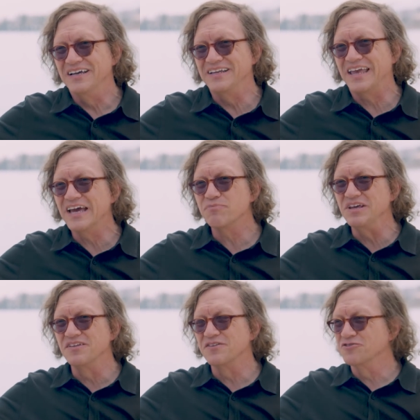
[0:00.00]
It can't
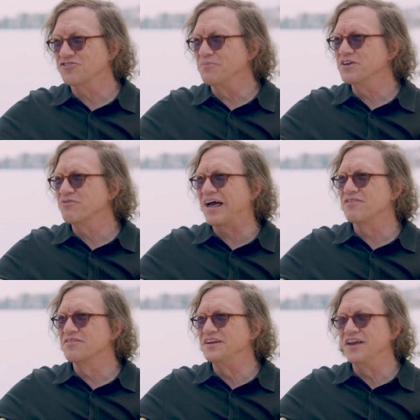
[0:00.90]
be that there's something
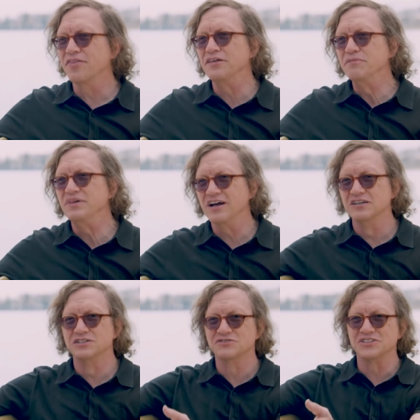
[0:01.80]
rather than nothing
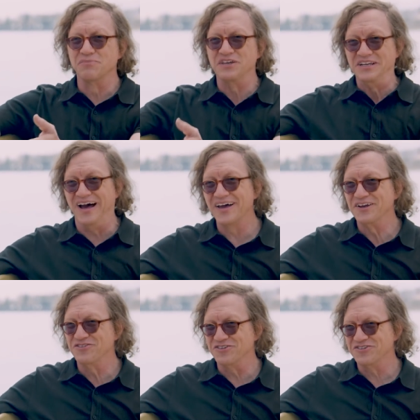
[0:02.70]
because of something
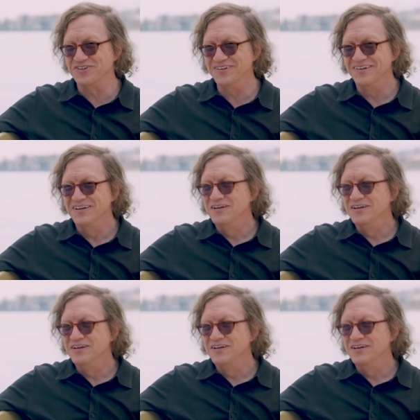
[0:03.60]
non-existent.